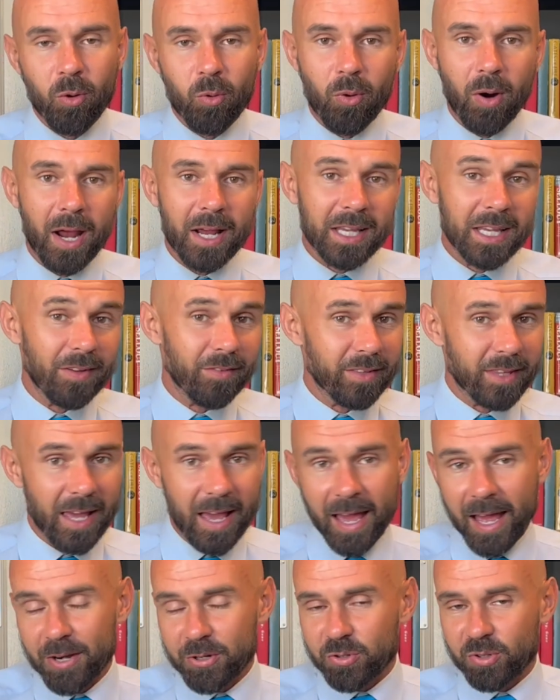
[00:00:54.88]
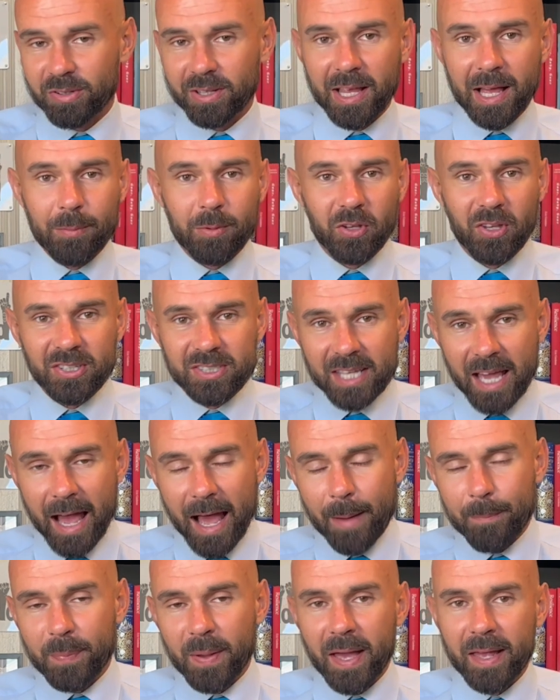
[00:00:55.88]
where I give you the entry level, the
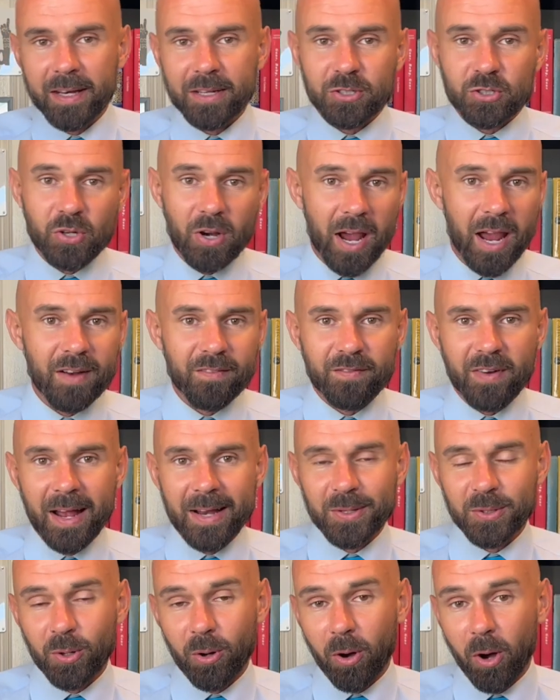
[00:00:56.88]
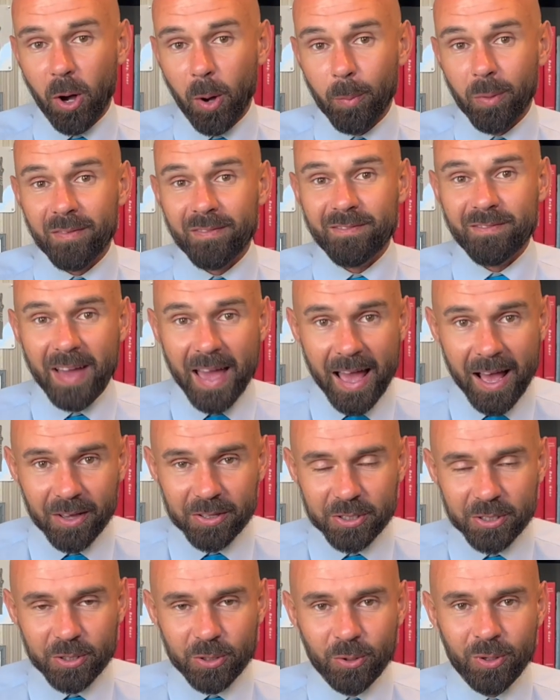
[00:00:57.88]
top end, and try and find you a home of
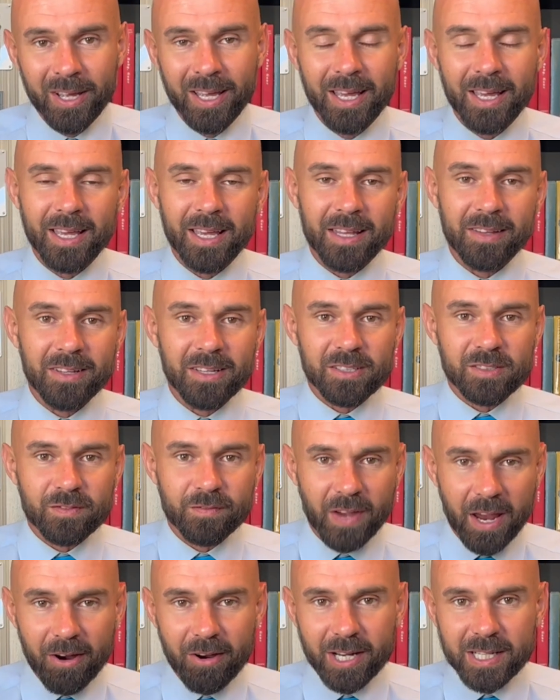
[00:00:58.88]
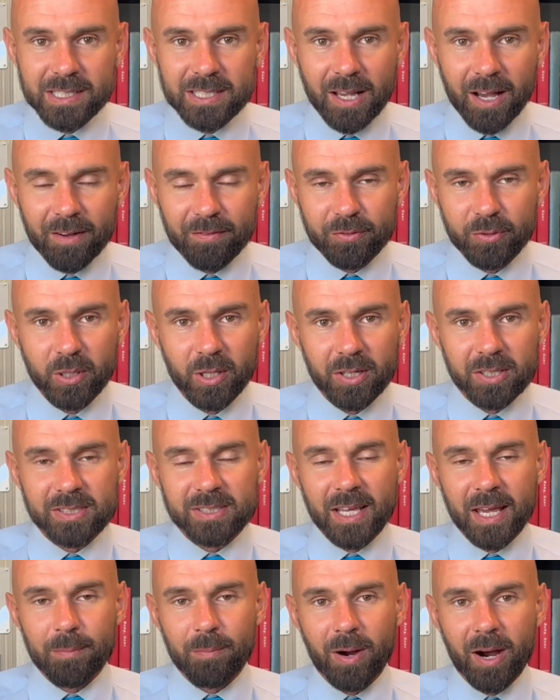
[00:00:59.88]
value in this very tough real
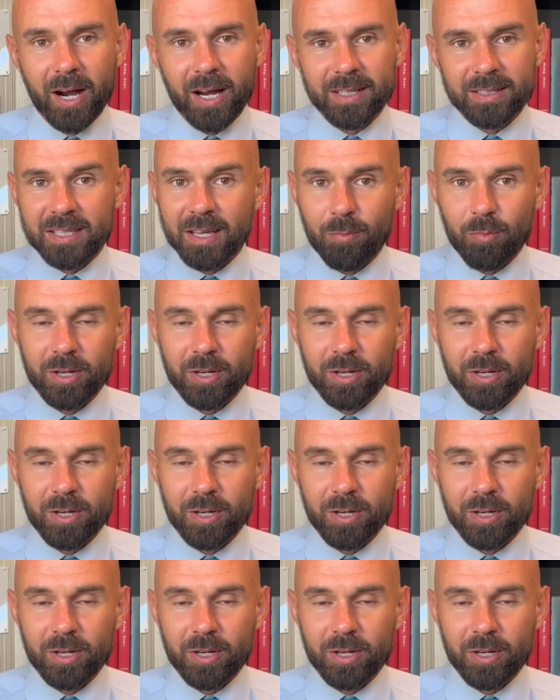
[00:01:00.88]
estate market that